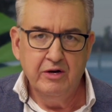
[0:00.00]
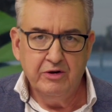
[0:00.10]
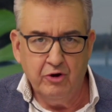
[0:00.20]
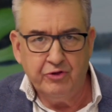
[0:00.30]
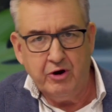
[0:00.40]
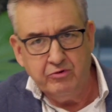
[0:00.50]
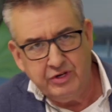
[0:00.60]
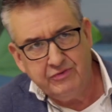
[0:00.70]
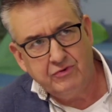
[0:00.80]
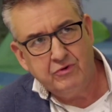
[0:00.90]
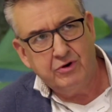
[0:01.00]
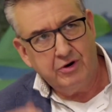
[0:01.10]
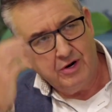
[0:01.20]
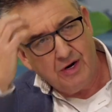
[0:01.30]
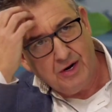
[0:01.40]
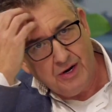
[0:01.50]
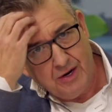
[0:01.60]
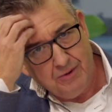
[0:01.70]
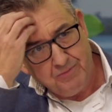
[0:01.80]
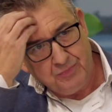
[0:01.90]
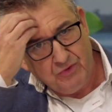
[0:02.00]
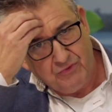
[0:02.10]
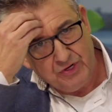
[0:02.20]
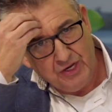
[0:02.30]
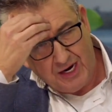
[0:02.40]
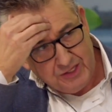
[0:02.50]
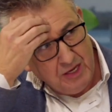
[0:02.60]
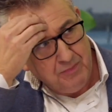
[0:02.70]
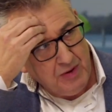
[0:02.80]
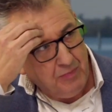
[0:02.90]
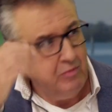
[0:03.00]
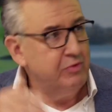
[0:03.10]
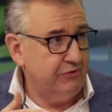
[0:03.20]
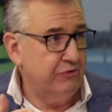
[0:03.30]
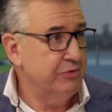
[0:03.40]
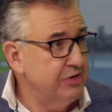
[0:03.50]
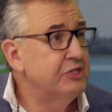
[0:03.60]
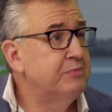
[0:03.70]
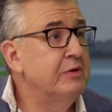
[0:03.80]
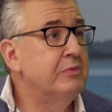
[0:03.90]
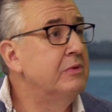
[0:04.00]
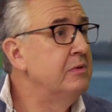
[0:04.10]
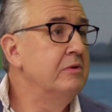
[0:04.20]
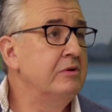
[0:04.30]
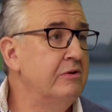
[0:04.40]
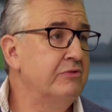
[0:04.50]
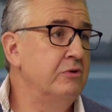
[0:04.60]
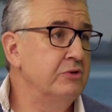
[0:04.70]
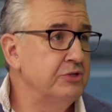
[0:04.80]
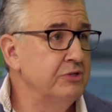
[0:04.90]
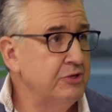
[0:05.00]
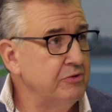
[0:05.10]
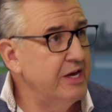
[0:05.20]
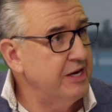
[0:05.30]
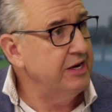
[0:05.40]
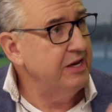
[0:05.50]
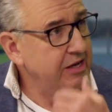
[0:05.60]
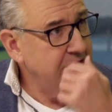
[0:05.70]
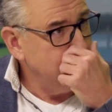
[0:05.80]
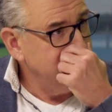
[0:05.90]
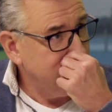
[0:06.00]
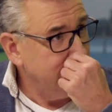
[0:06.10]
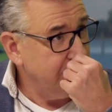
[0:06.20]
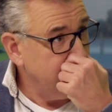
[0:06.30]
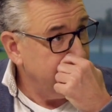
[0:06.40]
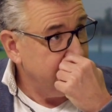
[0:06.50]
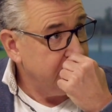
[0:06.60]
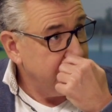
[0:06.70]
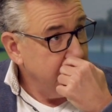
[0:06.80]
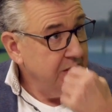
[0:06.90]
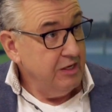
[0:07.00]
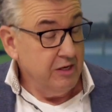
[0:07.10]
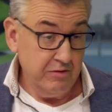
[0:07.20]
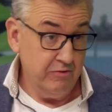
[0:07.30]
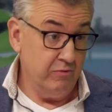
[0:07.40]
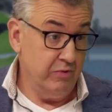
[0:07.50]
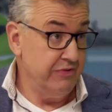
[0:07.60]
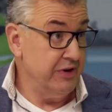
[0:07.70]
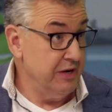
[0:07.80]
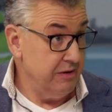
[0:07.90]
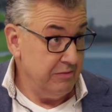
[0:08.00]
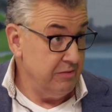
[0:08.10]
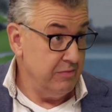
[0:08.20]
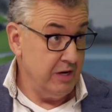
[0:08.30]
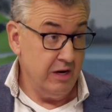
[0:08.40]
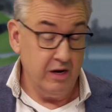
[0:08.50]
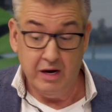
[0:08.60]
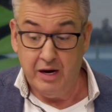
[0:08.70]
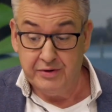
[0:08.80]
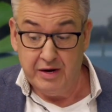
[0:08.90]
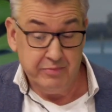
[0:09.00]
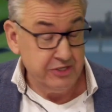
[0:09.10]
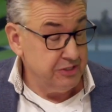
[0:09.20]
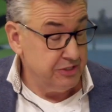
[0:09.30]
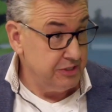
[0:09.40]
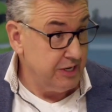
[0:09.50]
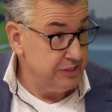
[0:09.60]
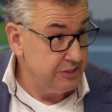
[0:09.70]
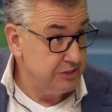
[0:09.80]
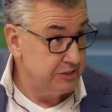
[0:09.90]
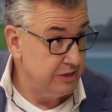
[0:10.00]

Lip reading: not only for the IT people but for the business people, of course. So they can do something with it within their business intelligence